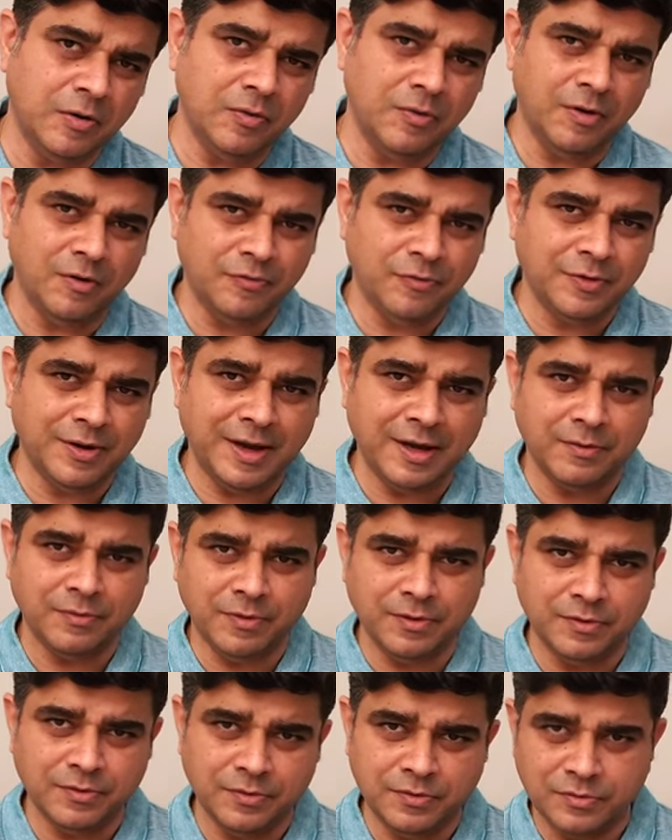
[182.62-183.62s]
lower if you add
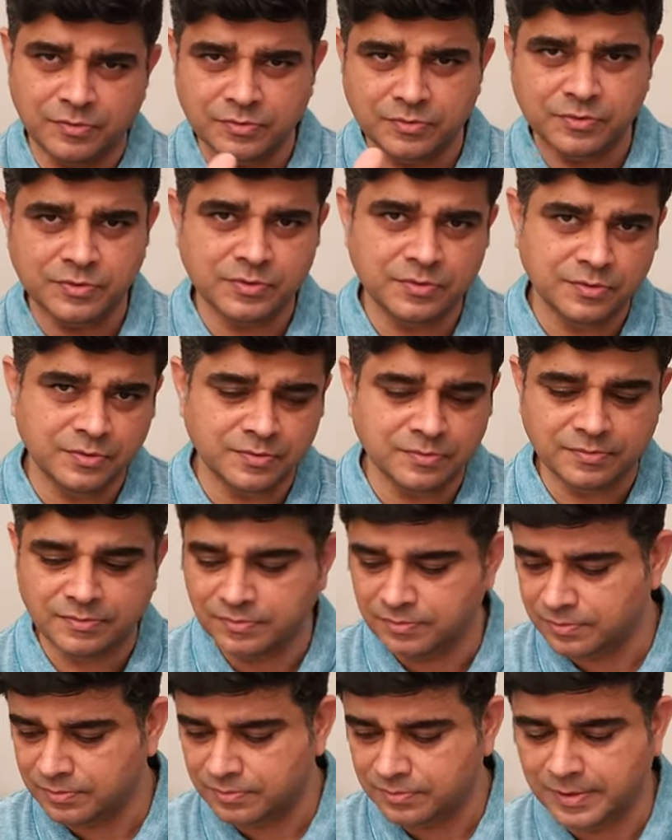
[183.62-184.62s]
one of those, you know,
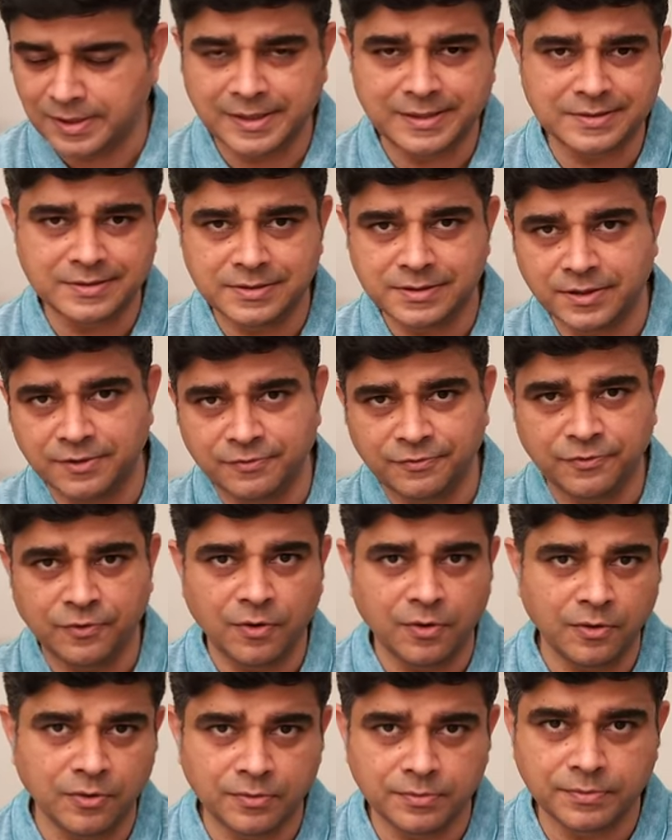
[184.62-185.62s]
instant
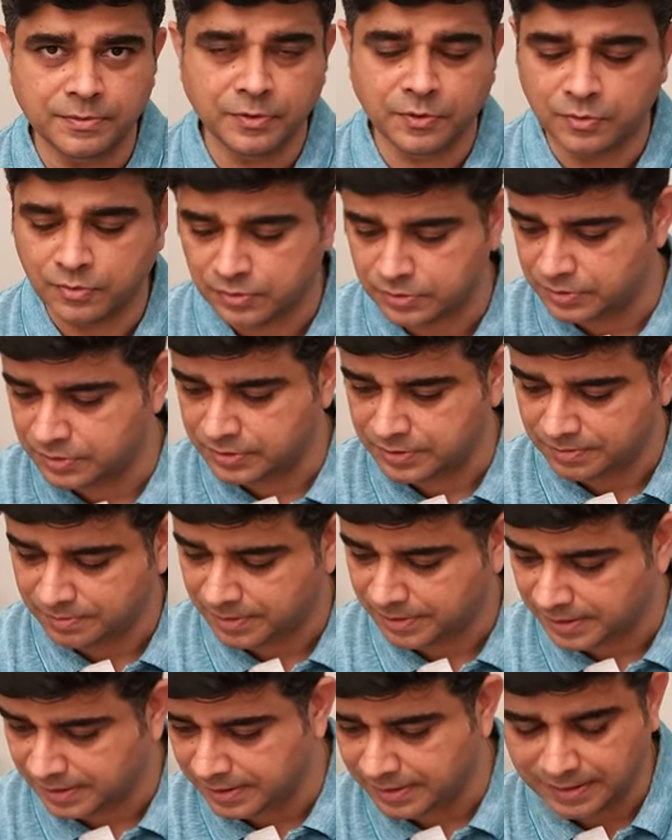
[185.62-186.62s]
four codes or
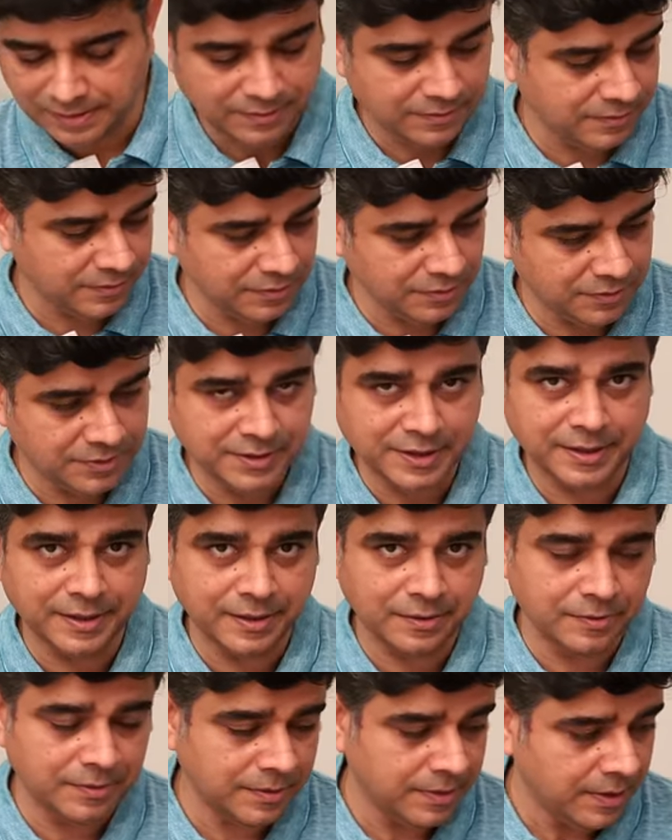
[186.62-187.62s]
something like that. You go and check it
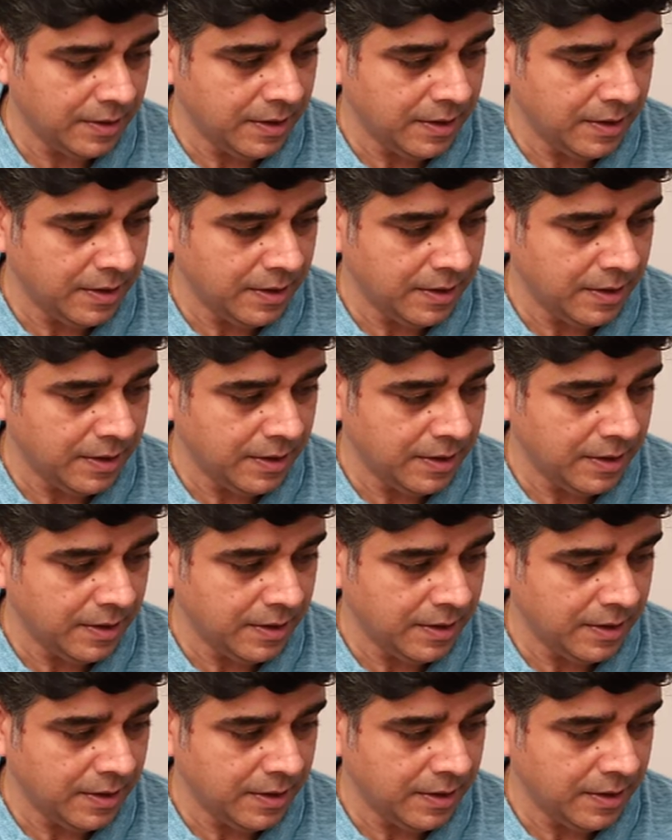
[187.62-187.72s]
out.